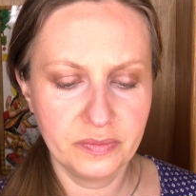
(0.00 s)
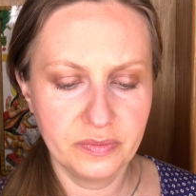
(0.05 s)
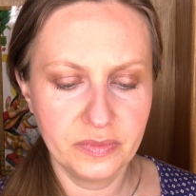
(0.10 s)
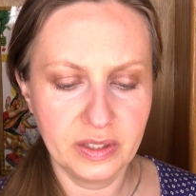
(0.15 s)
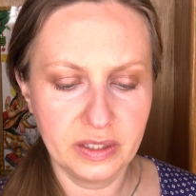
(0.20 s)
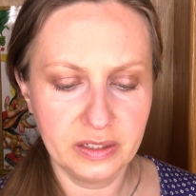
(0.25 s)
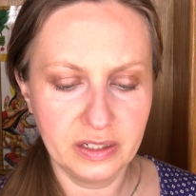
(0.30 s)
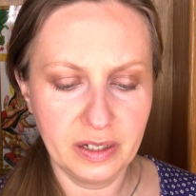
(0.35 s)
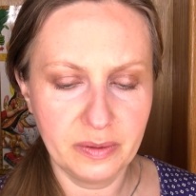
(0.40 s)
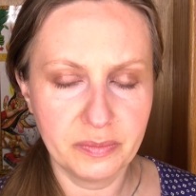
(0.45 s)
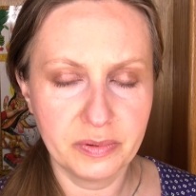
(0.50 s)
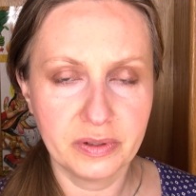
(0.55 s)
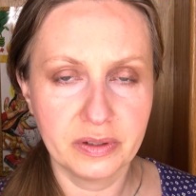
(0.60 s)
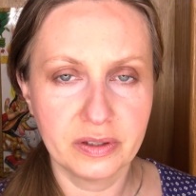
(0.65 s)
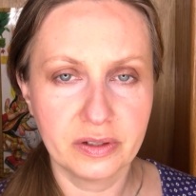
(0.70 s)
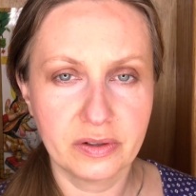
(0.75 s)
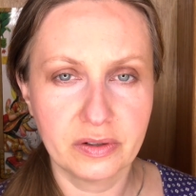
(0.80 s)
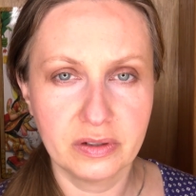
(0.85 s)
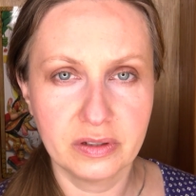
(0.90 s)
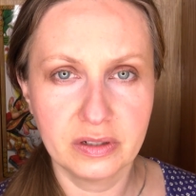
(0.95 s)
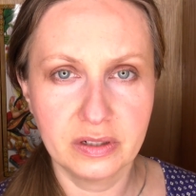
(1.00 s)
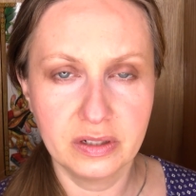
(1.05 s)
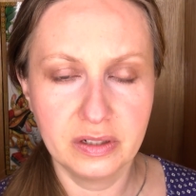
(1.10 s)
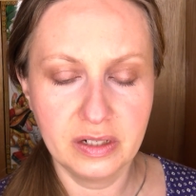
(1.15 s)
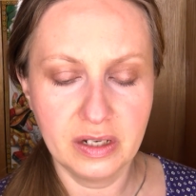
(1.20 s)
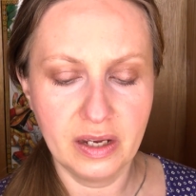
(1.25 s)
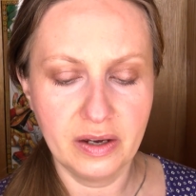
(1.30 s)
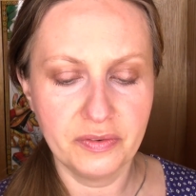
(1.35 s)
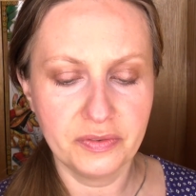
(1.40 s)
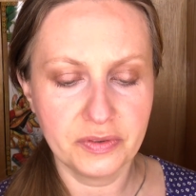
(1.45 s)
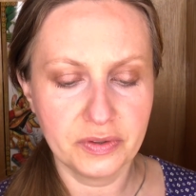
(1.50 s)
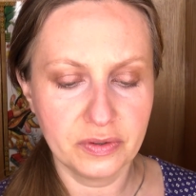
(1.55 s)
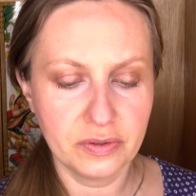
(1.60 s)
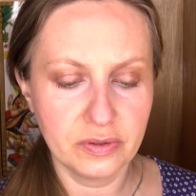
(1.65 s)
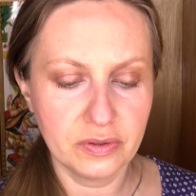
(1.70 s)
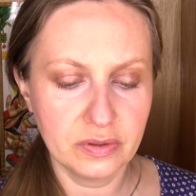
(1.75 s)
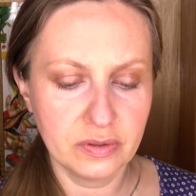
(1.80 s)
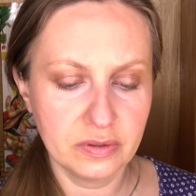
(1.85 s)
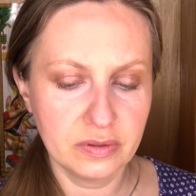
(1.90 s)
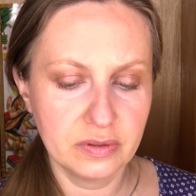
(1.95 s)
that happened literally the day
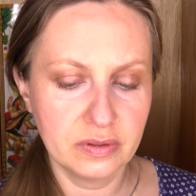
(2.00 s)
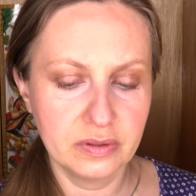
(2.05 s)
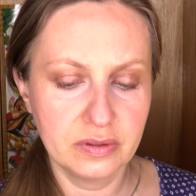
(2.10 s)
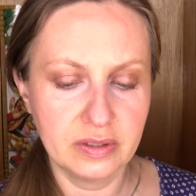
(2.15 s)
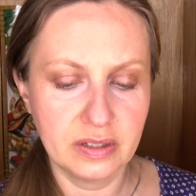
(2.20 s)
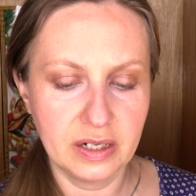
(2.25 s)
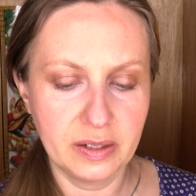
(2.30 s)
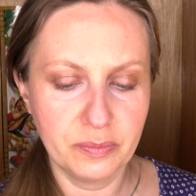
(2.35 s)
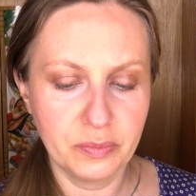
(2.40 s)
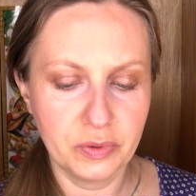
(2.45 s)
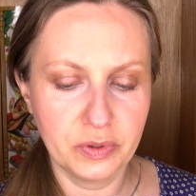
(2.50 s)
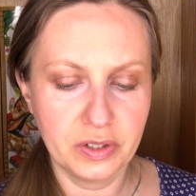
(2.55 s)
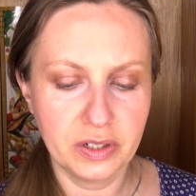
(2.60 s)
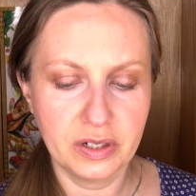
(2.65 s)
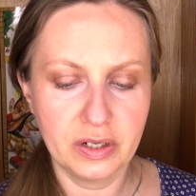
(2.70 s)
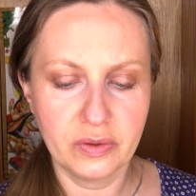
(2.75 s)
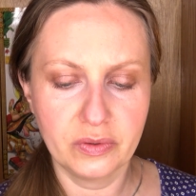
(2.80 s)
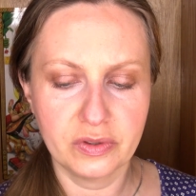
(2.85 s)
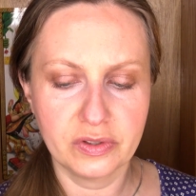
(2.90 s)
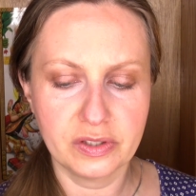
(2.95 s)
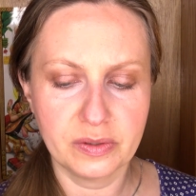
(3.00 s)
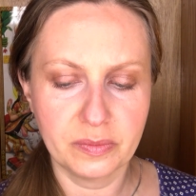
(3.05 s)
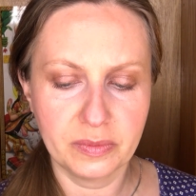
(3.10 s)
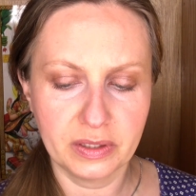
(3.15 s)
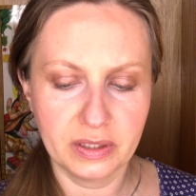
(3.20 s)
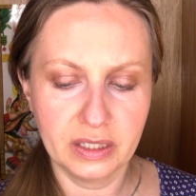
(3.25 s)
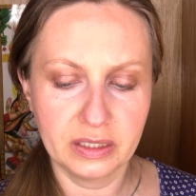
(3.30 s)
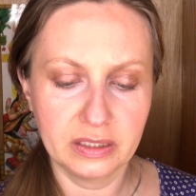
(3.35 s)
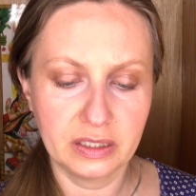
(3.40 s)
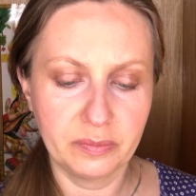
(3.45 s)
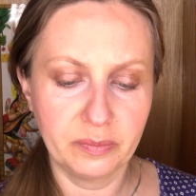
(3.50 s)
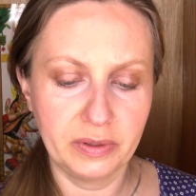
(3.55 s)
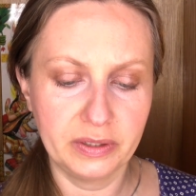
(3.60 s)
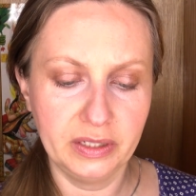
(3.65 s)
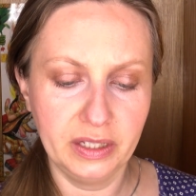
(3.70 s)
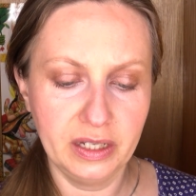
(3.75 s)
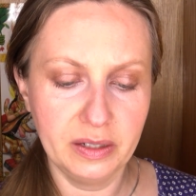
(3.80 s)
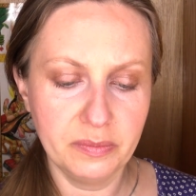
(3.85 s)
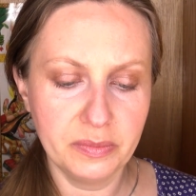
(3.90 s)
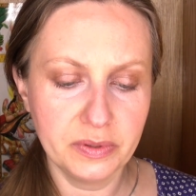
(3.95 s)
after that I pointed out that something like that
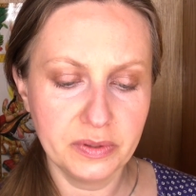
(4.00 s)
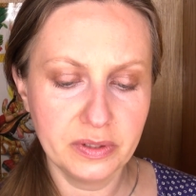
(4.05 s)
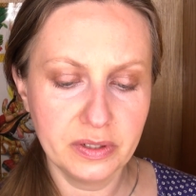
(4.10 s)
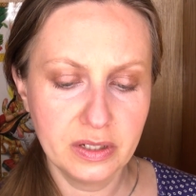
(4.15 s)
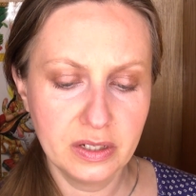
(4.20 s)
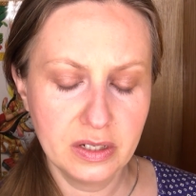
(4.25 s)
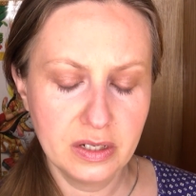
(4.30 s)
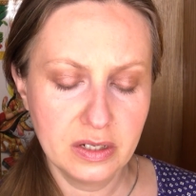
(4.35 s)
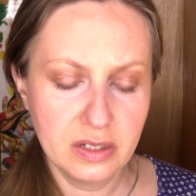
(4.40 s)
might happen.